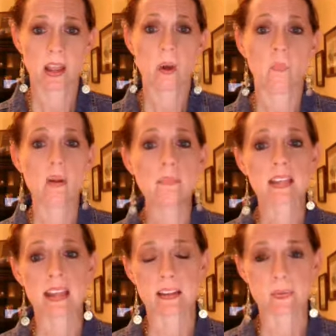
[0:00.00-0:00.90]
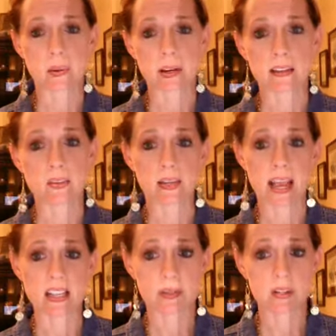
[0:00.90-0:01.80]
Women can experience an
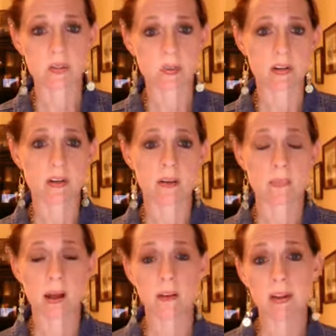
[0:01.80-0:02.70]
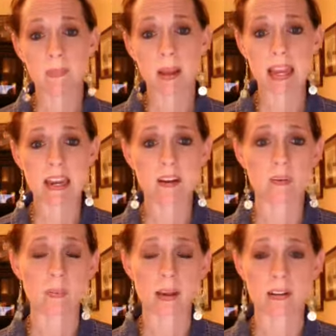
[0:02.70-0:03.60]
orgasmic disorder, pelvic pain or
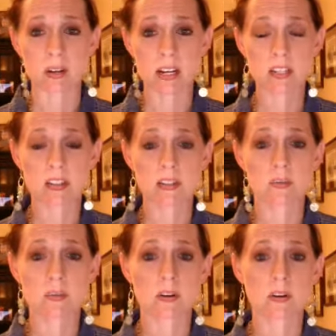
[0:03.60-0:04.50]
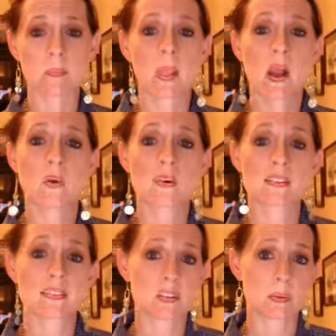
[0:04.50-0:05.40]
penetration disorder, or a
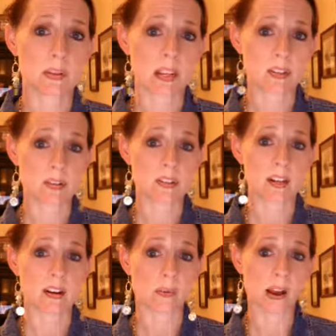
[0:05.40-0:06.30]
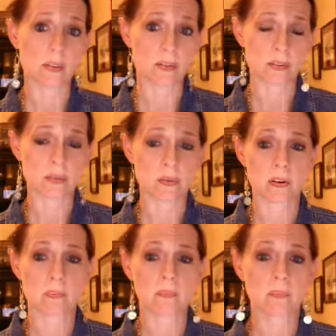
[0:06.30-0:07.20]
sexual interest and arousal
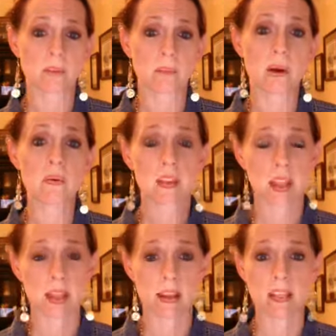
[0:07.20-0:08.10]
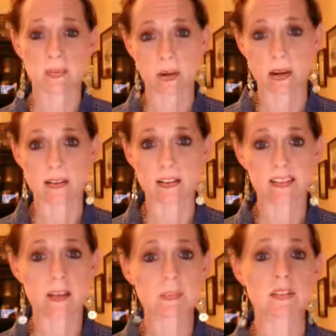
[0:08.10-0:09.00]
disorder. Both can experience a
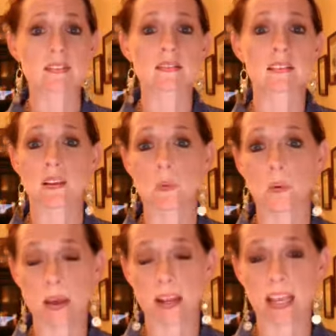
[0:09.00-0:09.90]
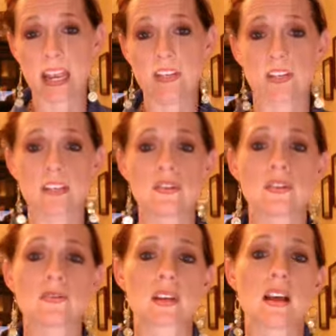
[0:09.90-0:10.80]
substance or
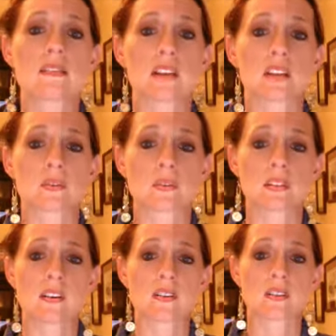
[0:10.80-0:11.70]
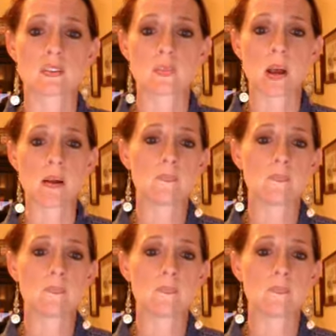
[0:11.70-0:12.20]
medication-induced sexual dysfunction as well.